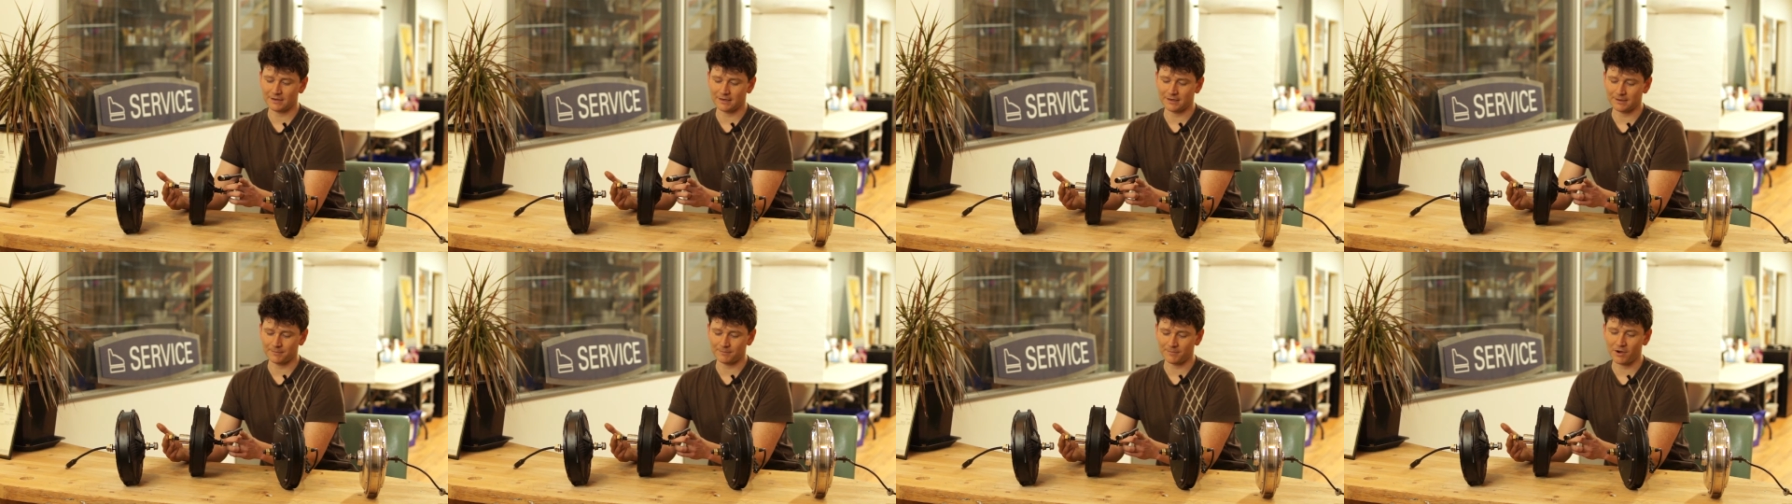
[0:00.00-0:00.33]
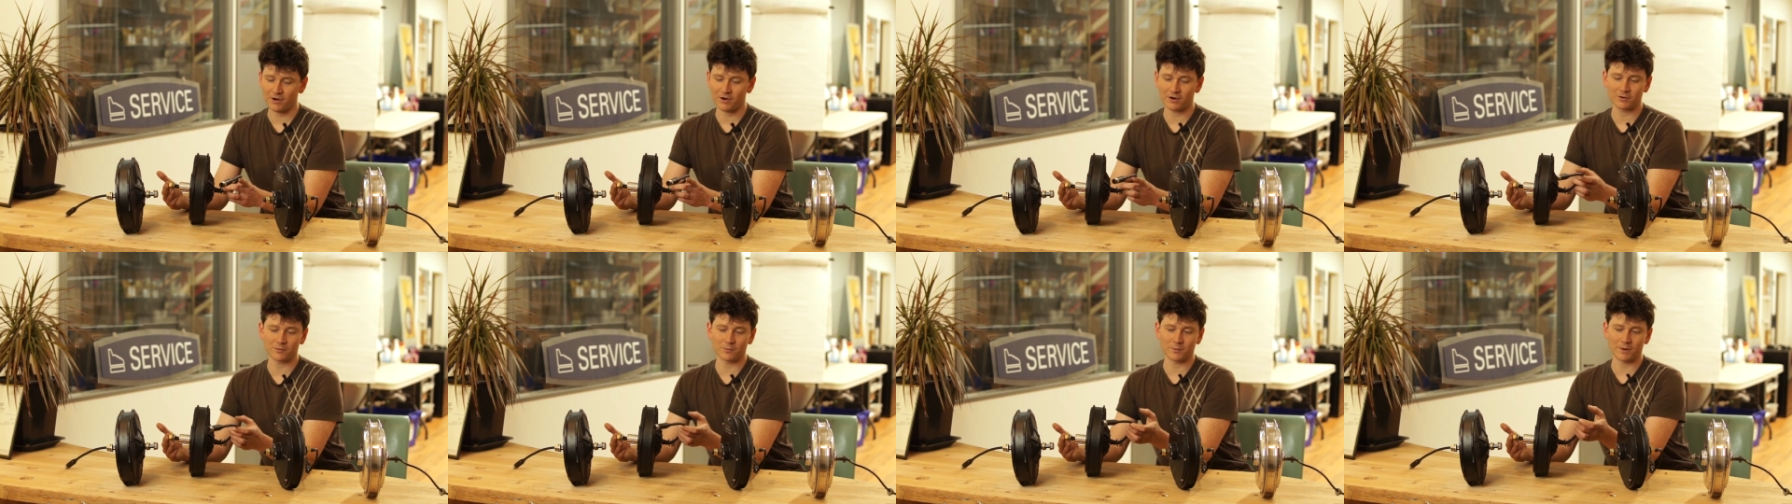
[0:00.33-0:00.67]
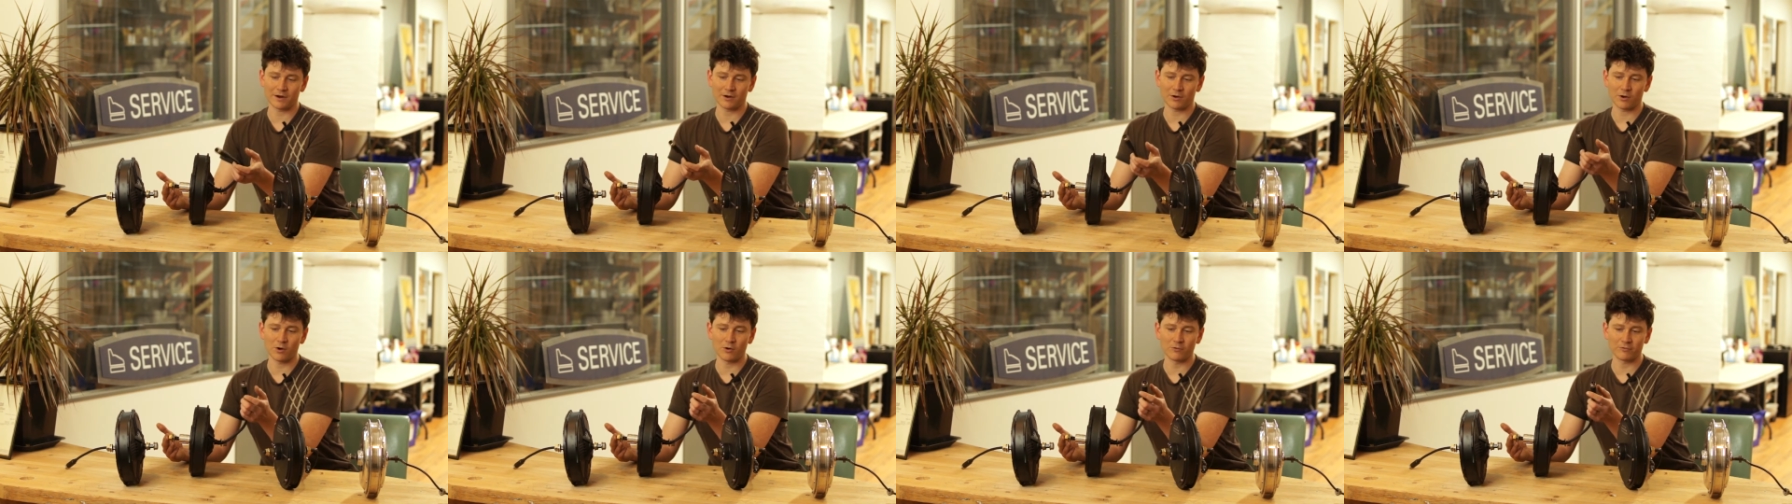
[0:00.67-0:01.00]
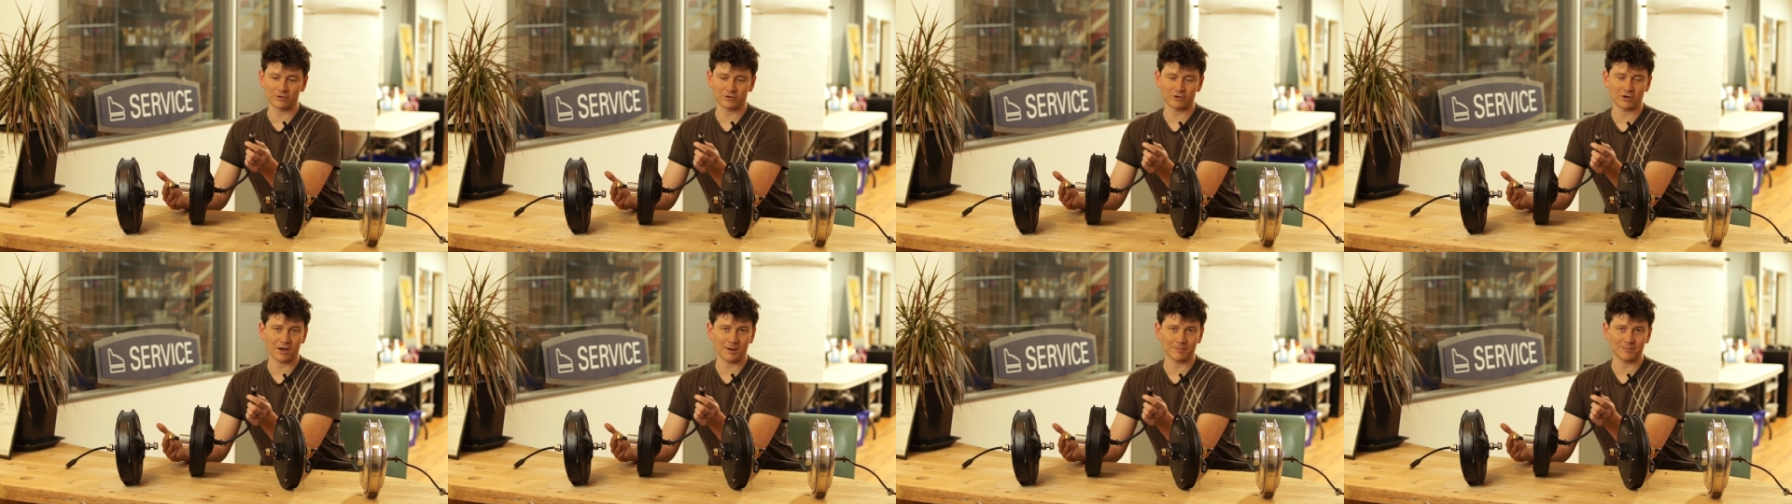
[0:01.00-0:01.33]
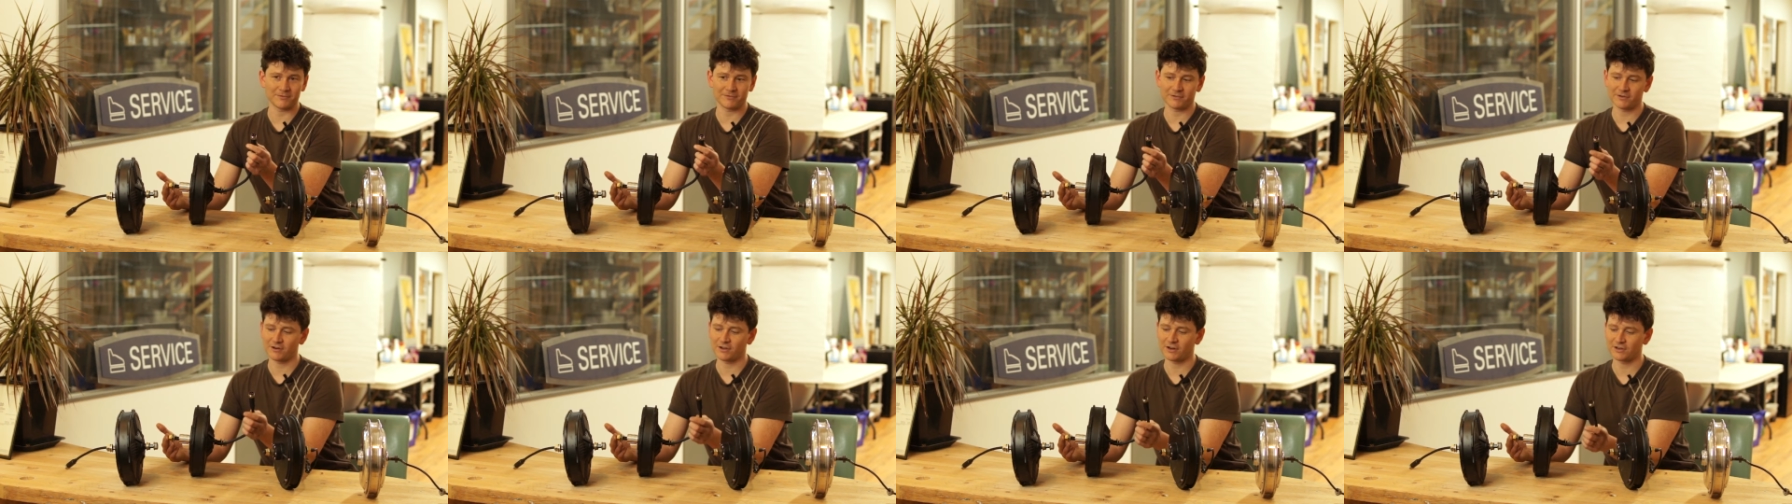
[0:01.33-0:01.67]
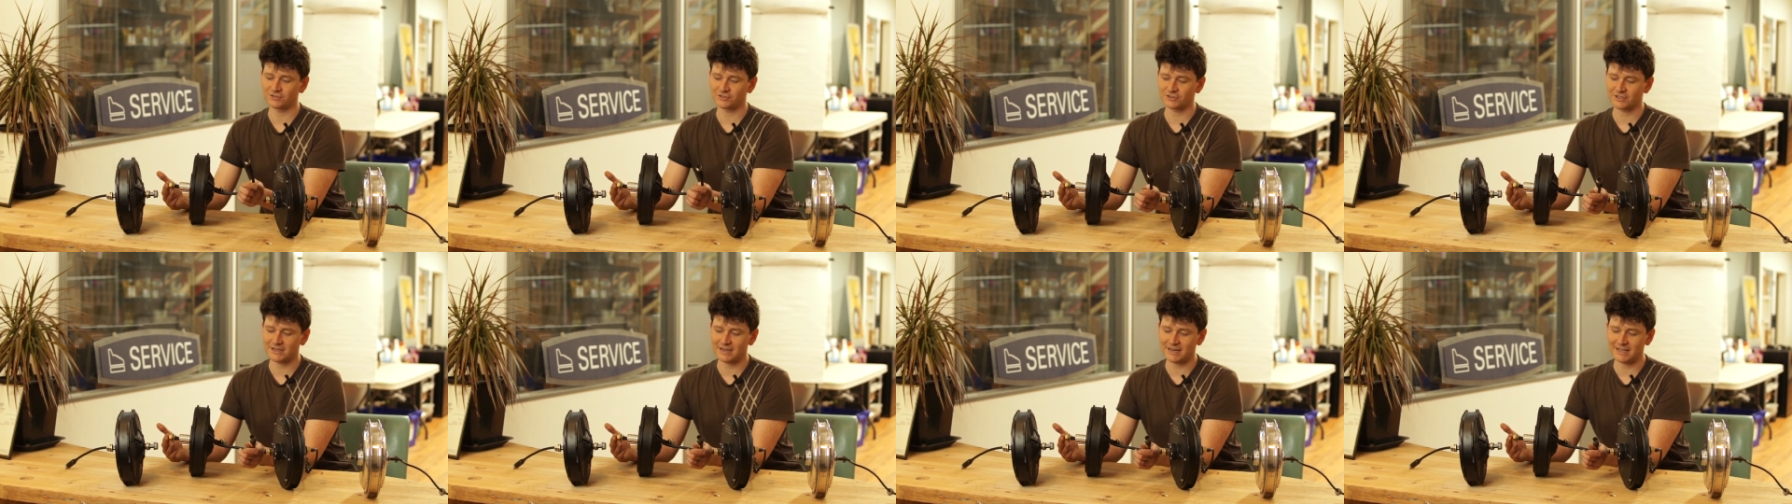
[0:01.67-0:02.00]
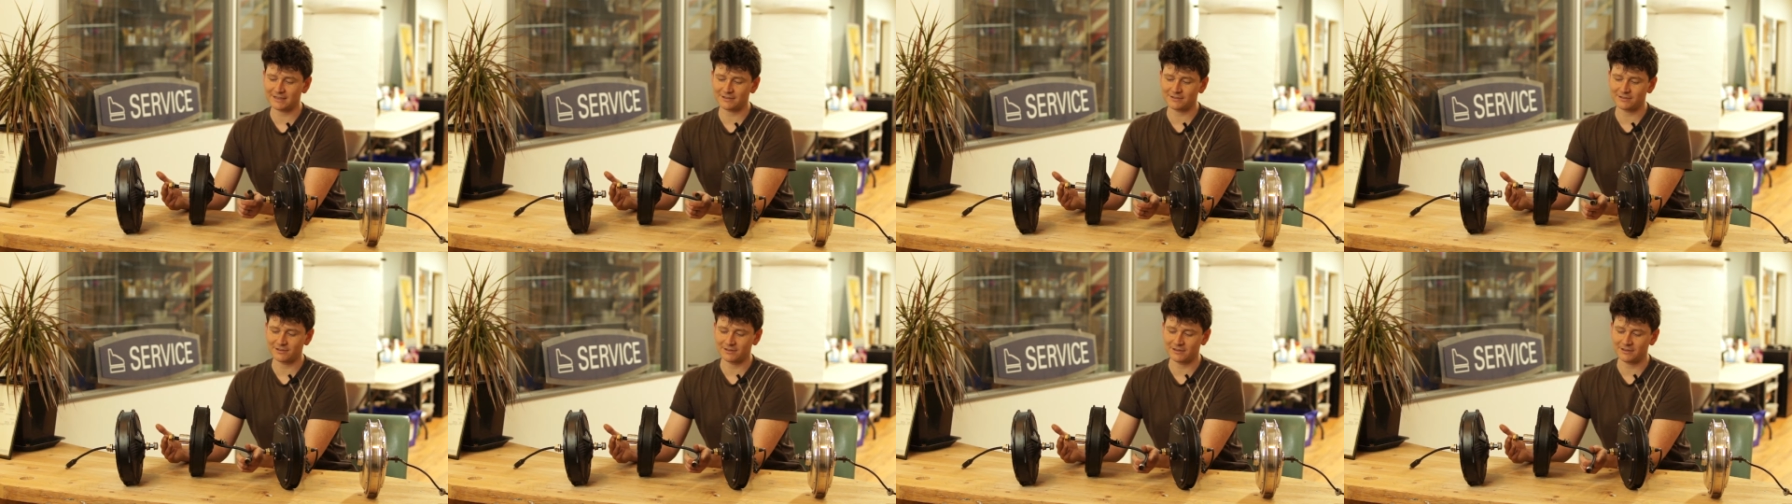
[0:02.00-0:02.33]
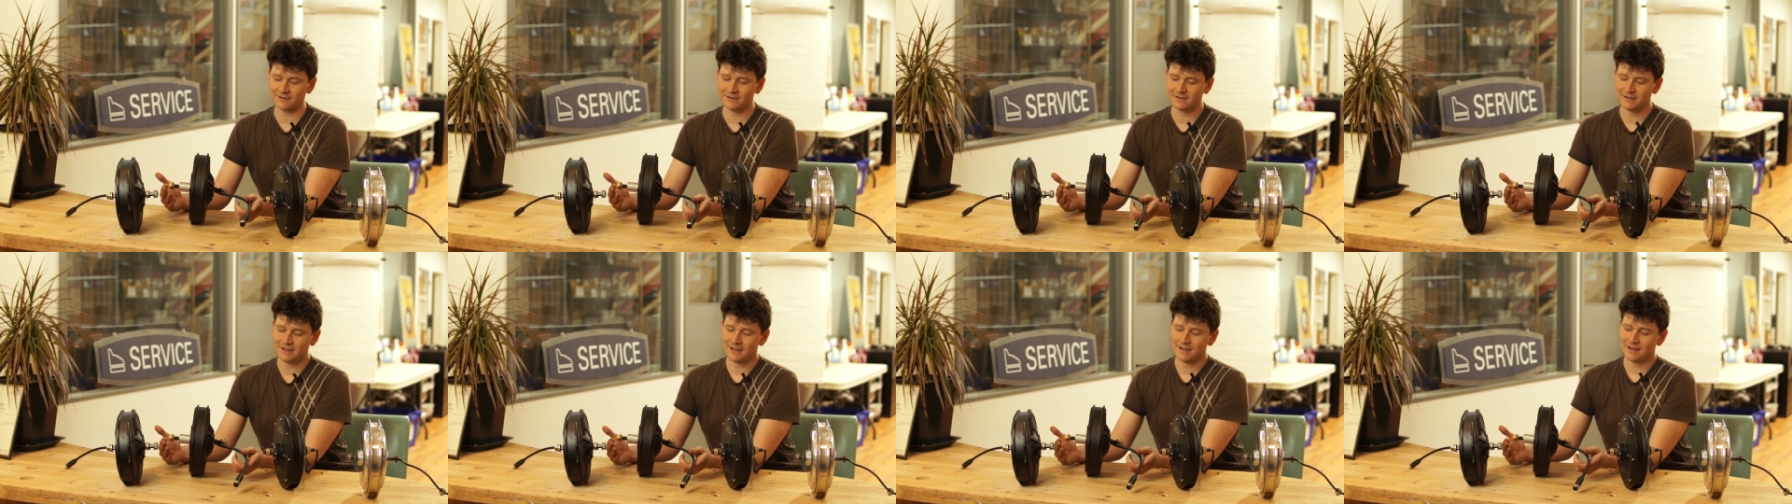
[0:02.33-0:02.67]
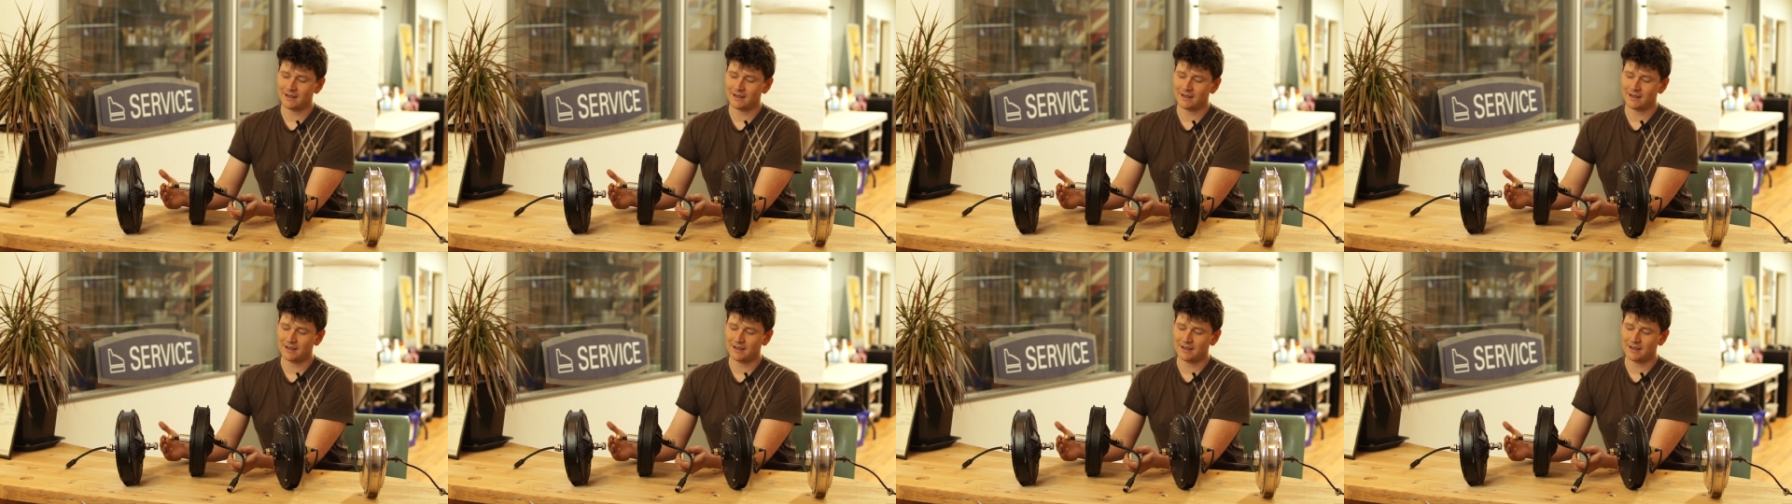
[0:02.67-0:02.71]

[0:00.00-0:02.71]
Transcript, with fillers: um, hardware over top of a large connector.